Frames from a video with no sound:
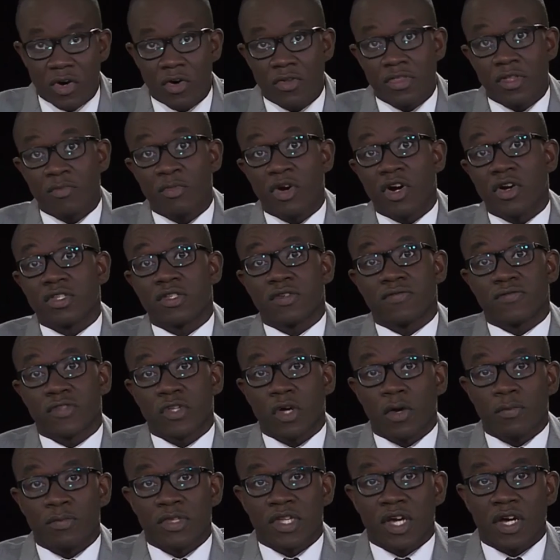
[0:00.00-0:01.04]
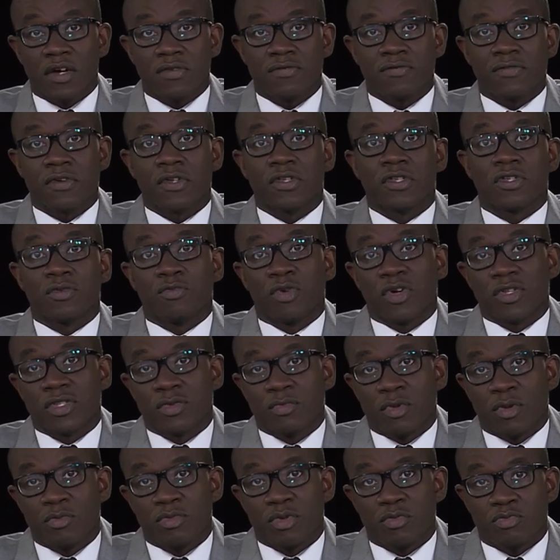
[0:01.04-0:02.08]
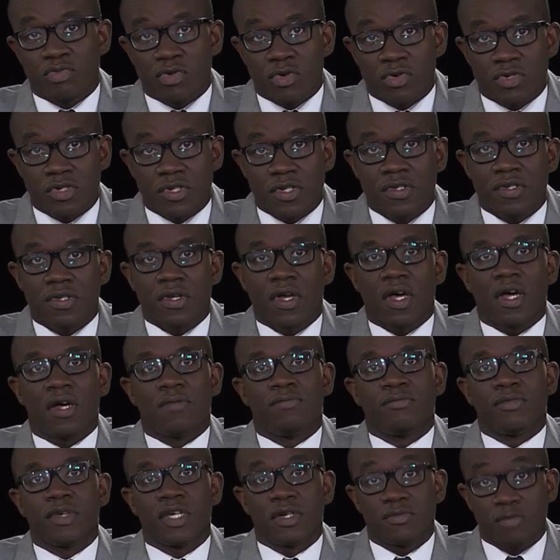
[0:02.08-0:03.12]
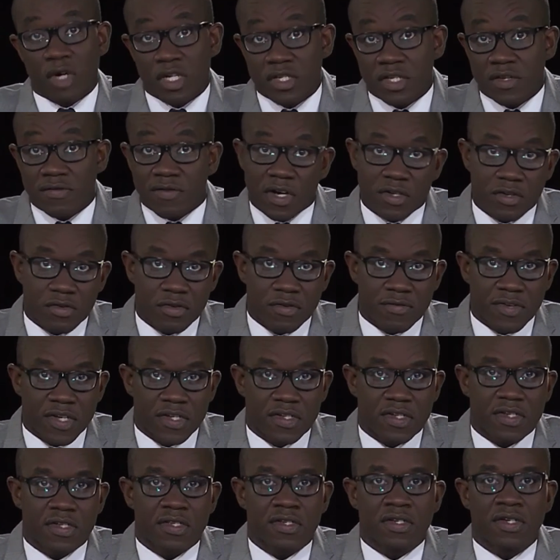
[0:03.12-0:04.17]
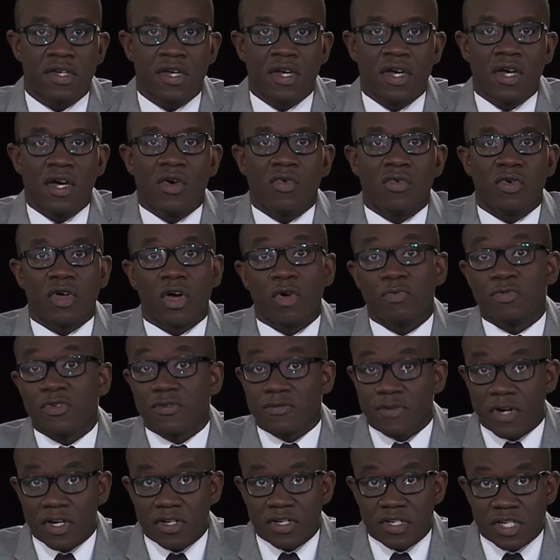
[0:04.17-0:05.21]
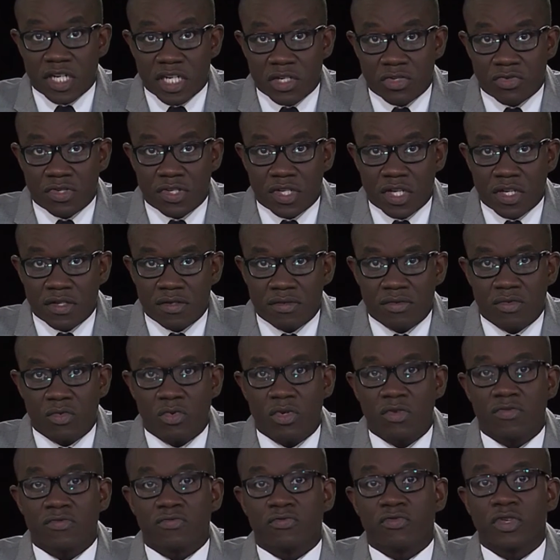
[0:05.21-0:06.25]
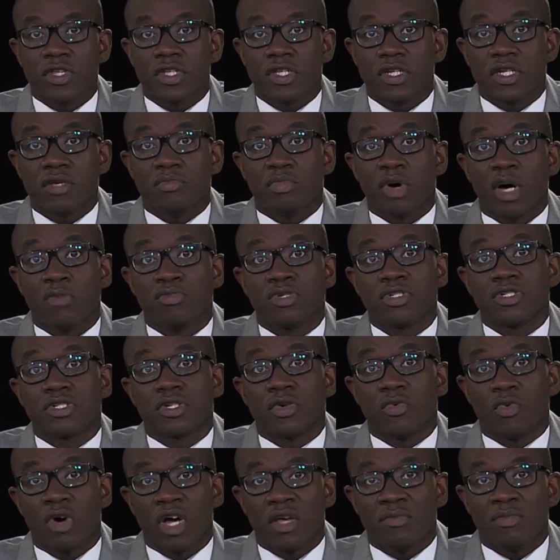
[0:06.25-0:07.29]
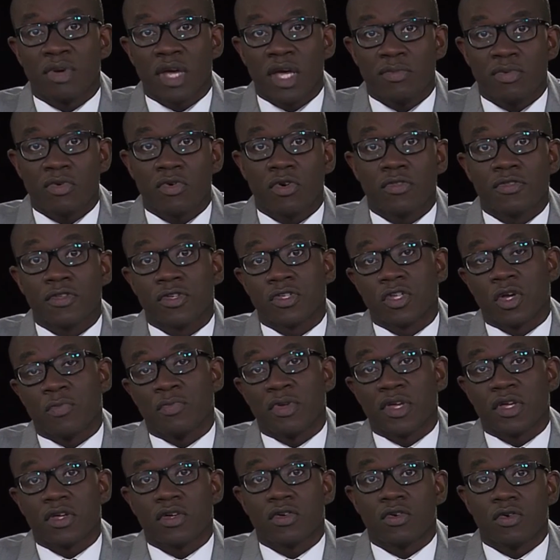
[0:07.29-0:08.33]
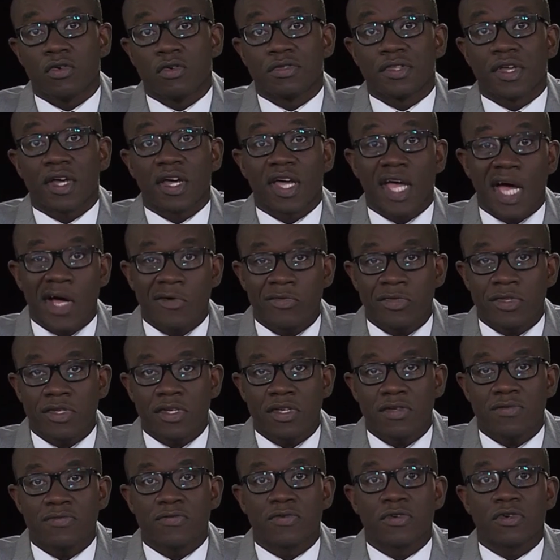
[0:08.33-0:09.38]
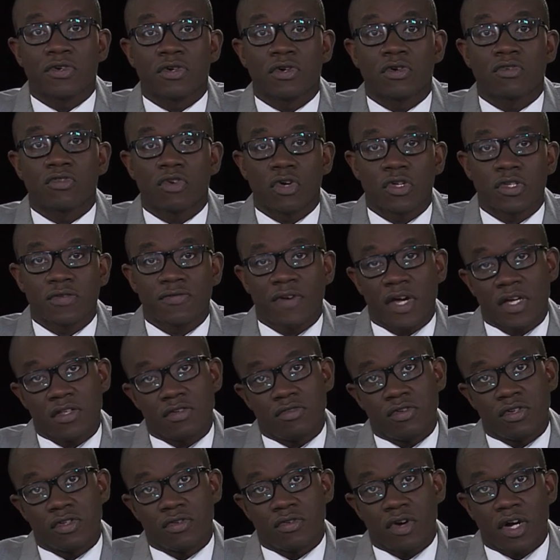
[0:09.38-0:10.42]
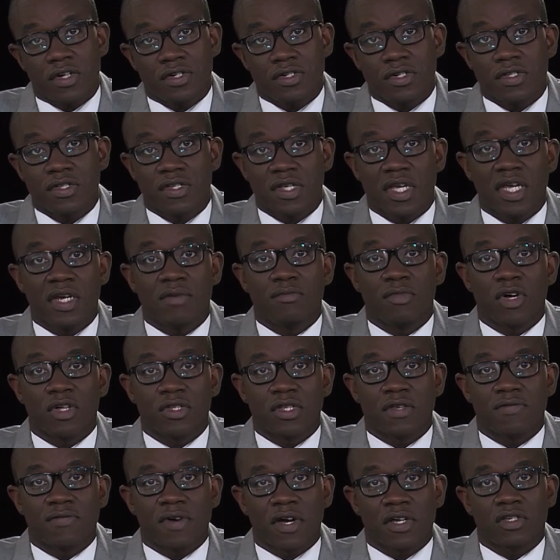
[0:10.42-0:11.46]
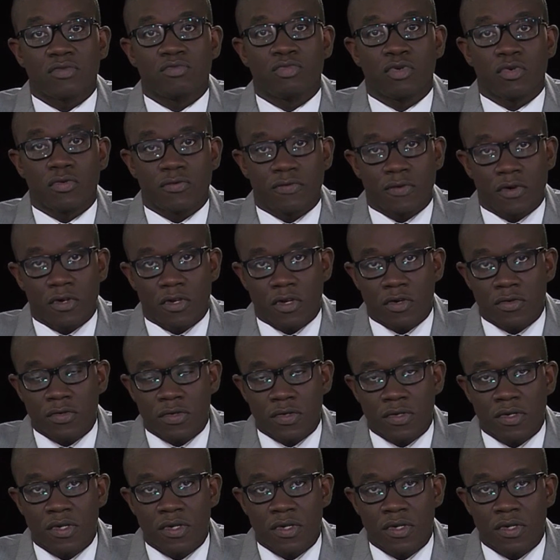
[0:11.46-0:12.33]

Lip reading: the merits of top-down versus bottom-up approaches in multi-factor investing. We hope you found it interesting. We've recently published a white paper on this topic called Accounting for Cross-Factor Interactions in Multi-Factor Portfolios.